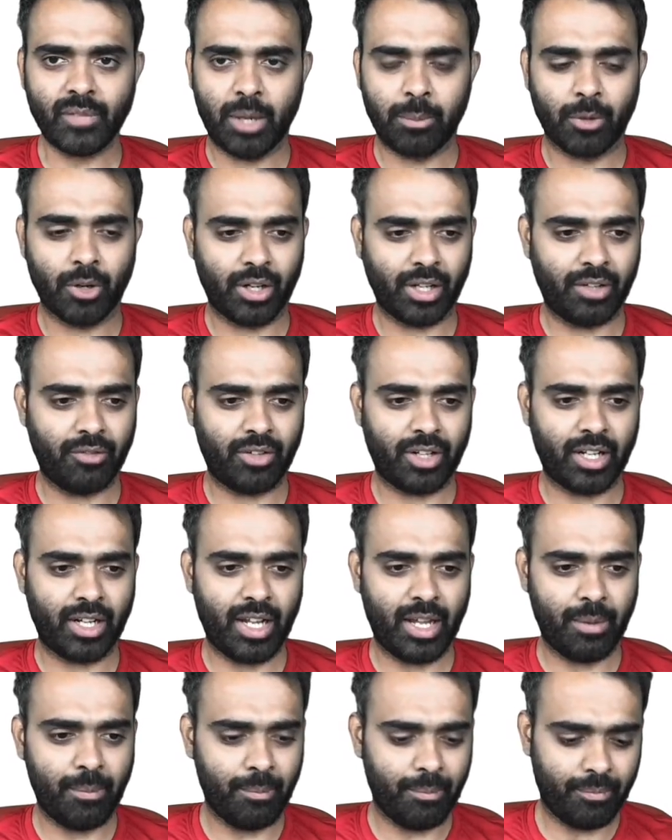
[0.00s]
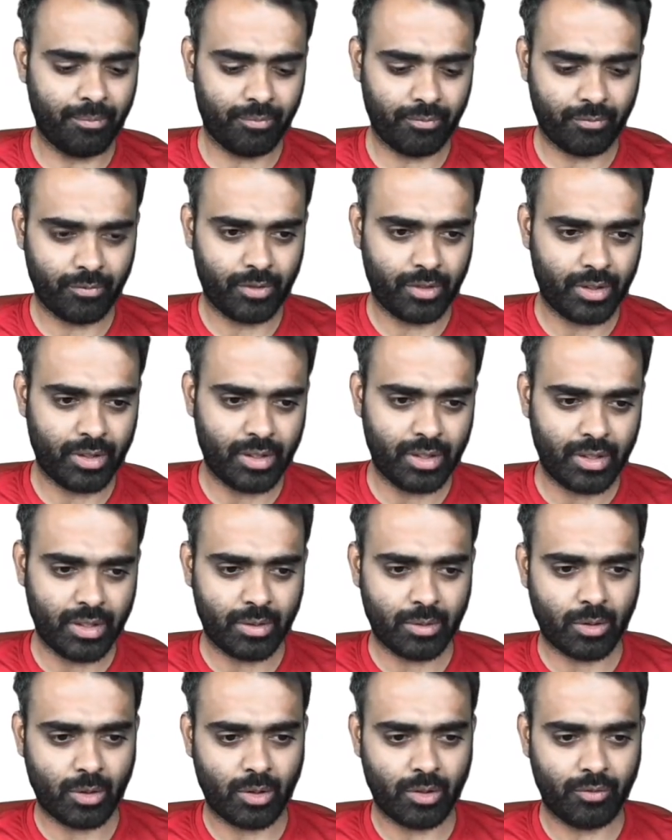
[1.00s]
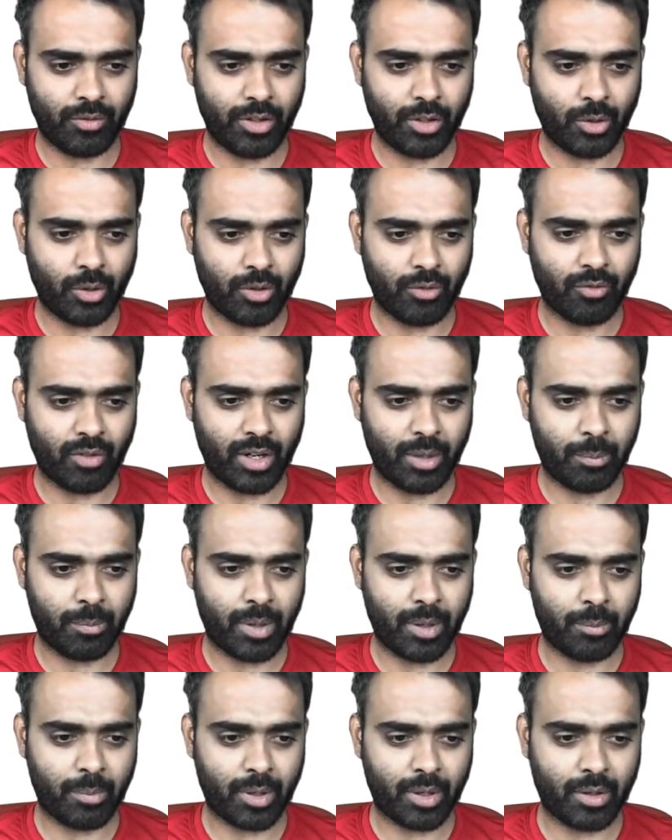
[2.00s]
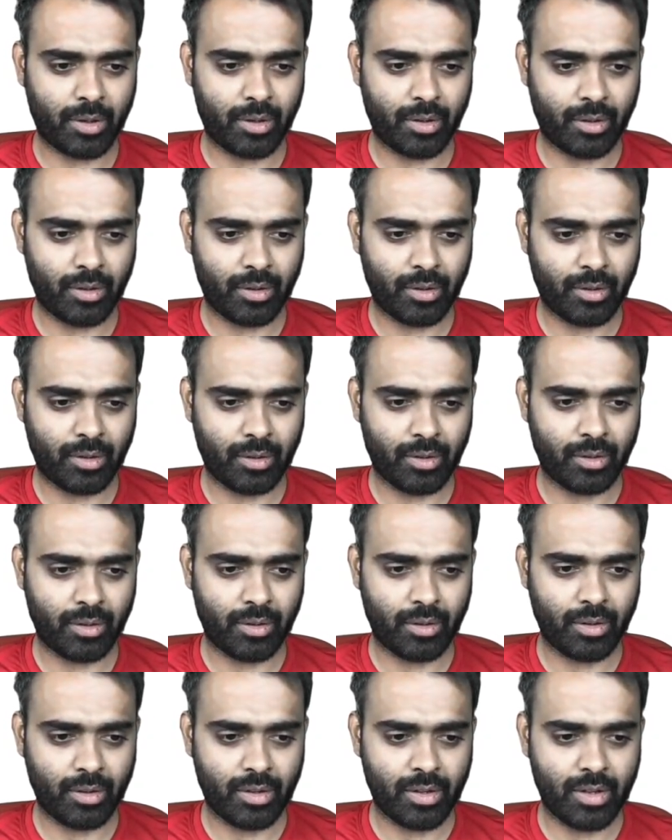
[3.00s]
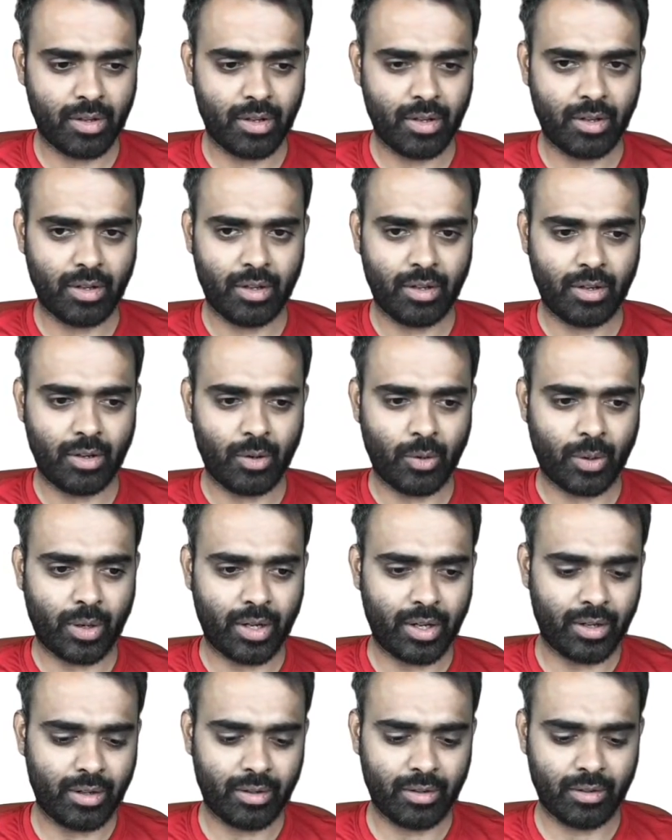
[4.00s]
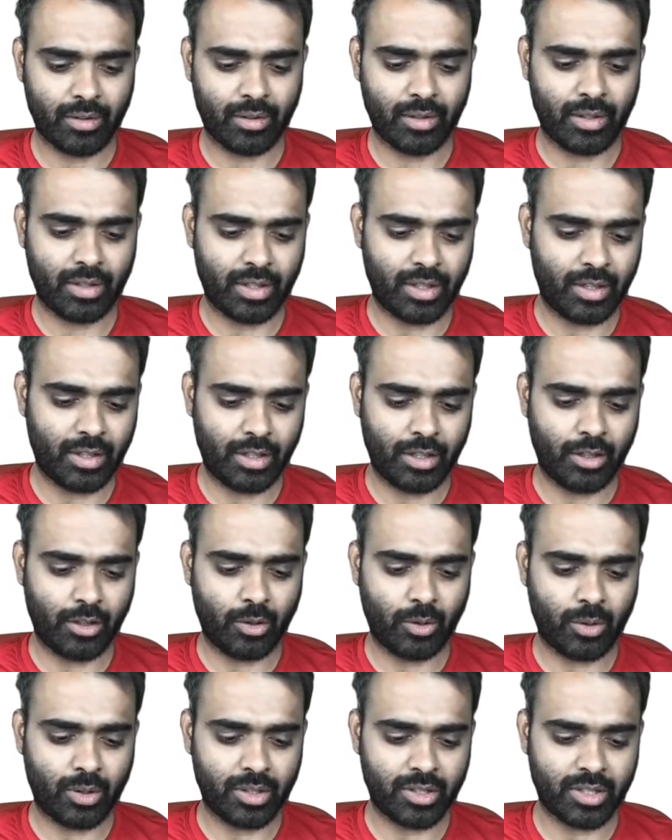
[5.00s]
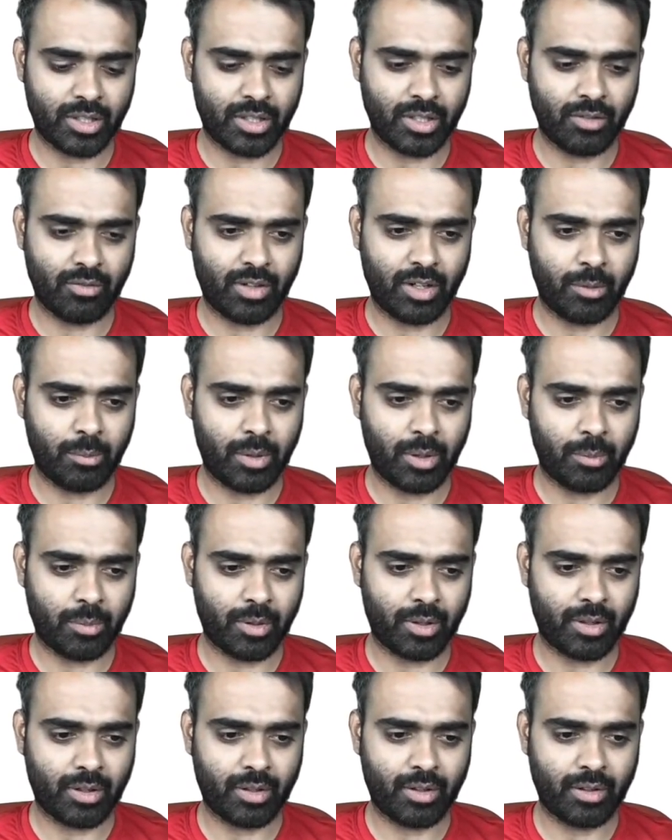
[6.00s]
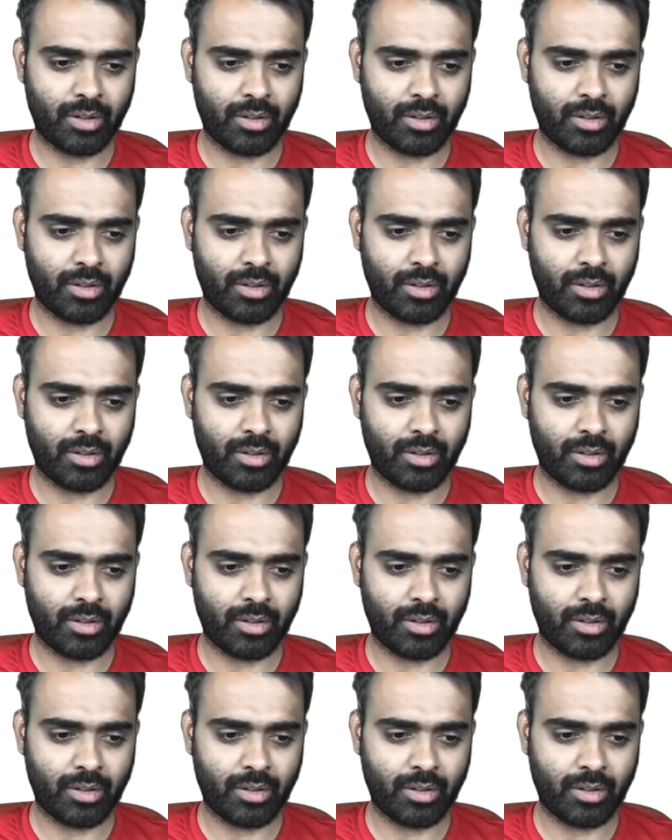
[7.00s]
going to give it a name called VideoCoin white paper. Okay, and then the original white paper.